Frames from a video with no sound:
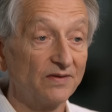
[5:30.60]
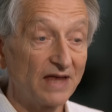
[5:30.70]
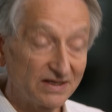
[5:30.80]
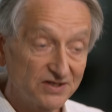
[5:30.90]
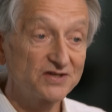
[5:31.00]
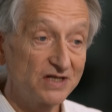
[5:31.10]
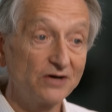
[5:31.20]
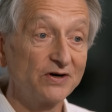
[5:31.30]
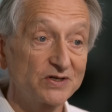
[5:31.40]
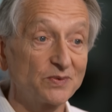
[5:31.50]
That's a
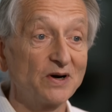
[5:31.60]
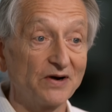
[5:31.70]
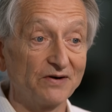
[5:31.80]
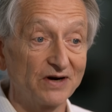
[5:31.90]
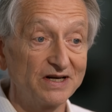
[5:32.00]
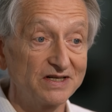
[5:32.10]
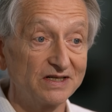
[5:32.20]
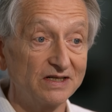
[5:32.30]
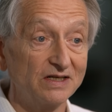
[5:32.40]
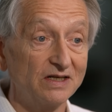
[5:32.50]
serious worry, right?
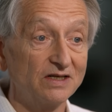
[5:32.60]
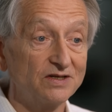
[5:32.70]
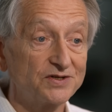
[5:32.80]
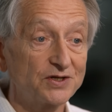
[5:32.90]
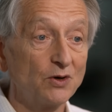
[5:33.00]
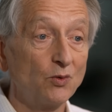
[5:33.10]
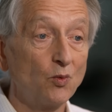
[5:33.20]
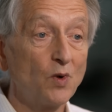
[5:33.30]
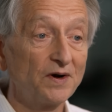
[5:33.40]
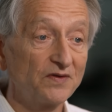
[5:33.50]
So
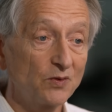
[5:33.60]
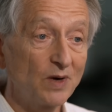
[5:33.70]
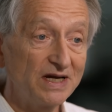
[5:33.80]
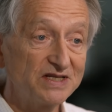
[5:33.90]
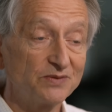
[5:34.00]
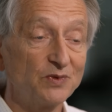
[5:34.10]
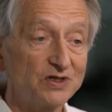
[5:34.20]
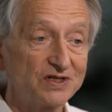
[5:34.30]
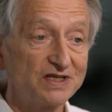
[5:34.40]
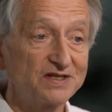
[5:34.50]
one of the ways in
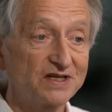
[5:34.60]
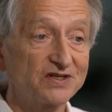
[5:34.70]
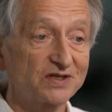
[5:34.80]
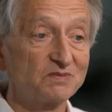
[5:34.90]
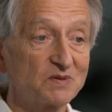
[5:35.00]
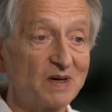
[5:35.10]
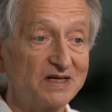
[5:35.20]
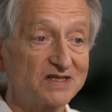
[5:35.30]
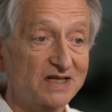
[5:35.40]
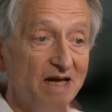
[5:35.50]
which these systems
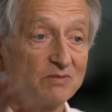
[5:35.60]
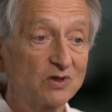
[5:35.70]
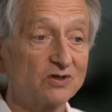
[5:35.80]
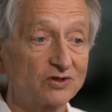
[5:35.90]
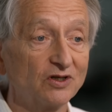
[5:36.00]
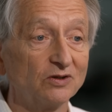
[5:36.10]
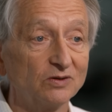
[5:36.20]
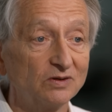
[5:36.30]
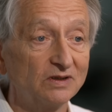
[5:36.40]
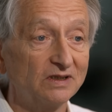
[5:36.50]
might escape
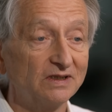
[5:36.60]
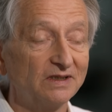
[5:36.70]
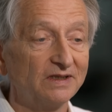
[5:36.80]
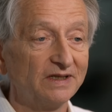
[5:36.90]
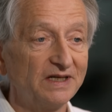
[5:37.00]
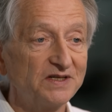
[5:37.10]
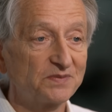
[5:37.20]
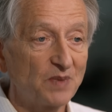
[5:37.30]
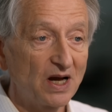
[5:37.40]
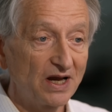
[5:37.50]
control is
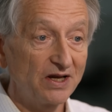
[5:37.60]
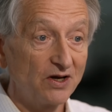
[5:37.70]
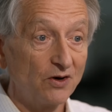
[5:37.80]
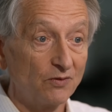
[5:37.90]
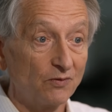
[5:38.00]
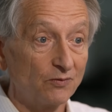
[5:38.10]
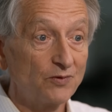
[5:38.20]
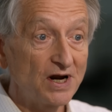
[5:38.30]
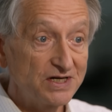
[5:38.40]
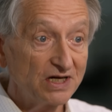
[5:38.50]
by
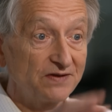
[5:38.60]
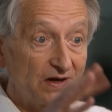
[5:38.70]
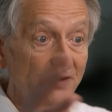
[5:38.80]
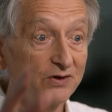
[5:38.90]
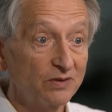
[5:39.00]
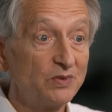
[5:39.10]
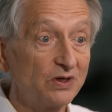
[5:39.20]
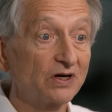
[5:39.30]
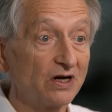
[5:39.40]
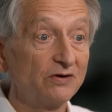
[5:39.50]
writing their own
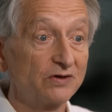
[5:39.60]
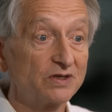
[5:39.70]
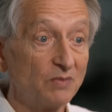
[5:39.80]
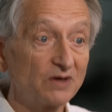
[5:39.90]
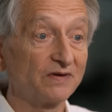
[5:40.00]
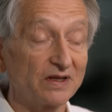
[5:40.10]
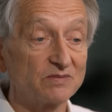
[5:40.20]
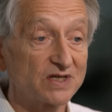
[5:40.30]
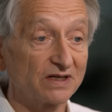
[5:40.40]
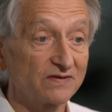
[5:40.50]
computer code to modify
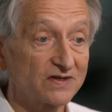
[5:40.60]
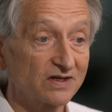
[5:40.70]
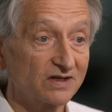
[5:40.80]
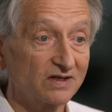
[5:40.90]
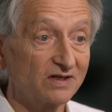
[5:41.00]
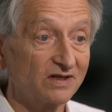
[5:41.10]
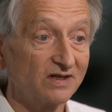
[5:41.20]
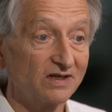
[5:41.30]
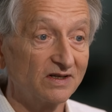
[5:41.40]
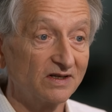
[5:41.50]
themselves.
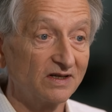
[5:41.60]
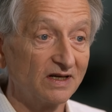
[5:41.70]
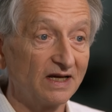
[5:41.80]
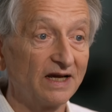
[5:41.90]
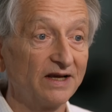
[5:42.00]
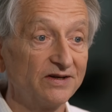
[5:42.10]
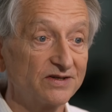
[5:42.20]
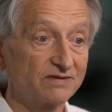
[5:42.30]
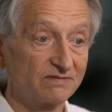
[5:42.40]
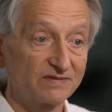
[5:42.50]

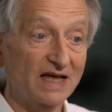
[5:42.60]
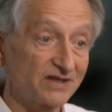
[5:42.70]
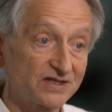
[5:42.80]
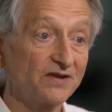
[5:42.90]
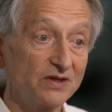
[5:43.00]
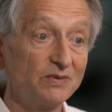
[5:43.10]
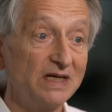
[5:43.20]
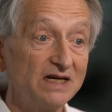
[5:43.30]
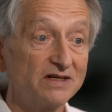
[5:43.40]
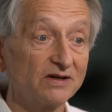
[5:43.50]
And that's something we
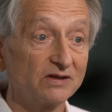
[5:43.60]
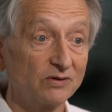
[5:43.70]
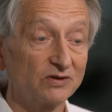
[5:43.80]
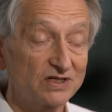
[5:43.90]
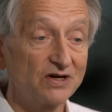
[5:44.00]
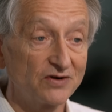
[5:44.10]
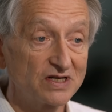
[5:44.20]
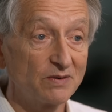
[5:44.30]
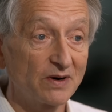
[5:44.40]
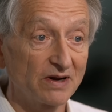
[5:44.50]
need to
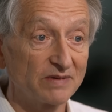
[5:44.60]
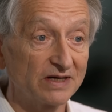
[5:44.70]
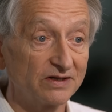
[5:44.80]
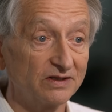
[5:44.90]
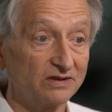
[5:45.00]
seriously worry about.